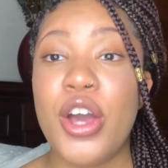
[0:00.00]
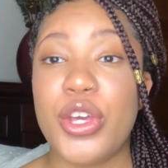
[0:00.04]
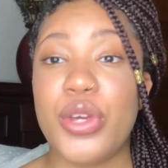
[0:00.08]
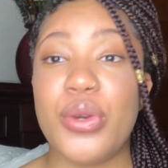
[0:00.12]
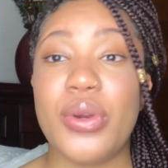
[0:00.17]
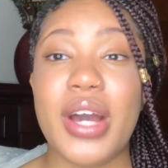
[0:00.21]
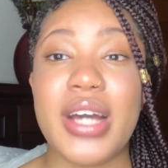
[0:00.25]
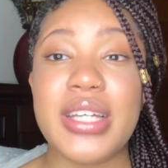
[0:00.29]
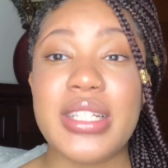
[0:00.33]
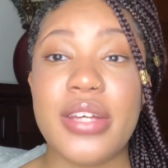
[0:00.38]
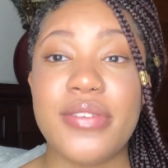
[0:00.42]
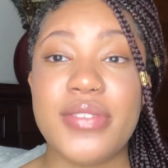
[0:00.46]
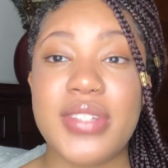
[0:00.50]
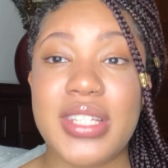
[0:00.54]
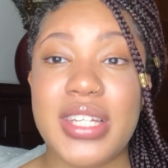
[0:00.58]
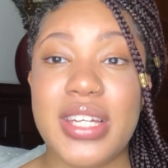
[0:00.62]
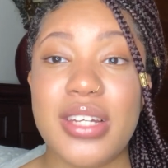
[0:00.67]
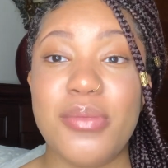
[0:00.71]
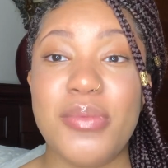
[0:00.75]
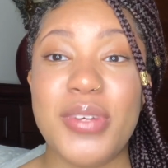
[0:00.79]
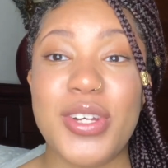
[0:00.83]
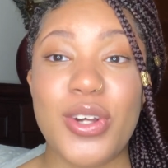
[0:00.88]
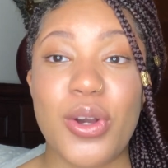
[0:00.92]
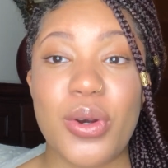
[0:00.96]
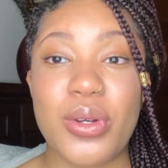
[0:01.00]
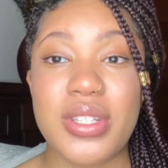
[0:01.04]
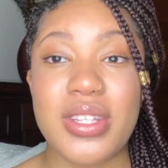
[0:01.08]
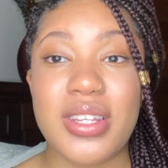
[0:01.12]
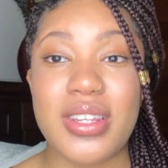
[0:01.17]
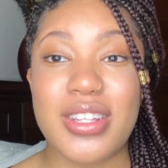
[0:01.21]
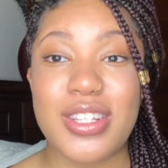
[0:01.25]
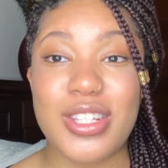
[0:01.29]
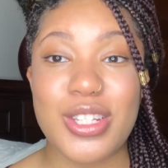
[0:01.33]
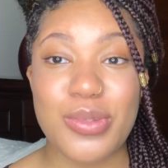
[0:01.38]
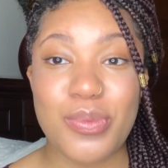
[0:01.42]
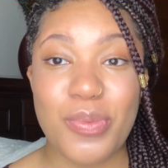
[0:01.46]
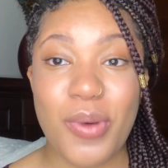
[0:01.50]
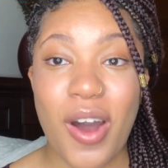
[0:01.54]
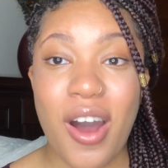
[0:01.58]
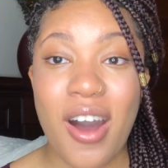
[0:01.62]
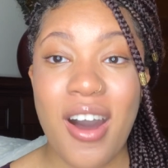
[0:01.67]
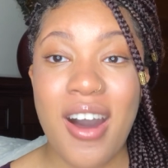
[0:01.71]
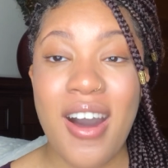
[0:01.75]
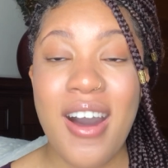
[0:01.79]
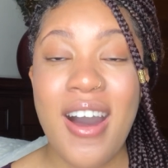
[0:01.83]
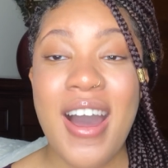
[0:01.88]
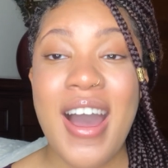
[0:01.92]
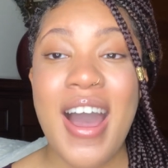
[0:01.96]
You guys have seen me go to the
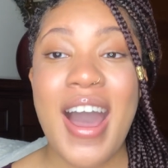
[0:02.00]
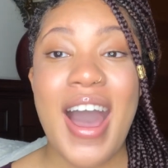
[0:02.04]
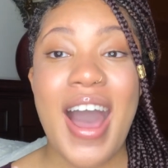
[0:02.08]
spa.